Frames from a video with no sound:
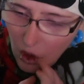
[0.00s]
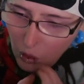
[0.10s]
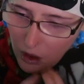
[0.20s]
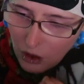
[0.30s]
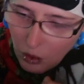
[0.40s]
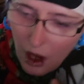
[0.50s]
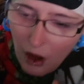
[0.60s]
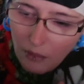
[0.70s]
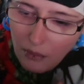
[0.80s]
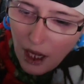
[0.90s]
which,
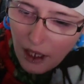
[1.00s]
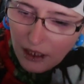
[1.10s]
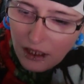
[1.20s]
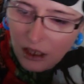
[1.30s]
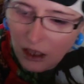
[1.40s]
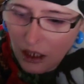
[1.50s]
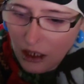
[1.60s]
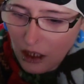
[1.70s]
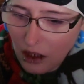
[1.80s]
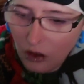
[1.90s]
while modest,
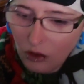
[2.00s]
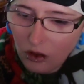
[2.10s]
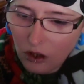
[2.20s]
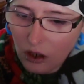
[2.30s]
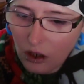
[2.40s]
continues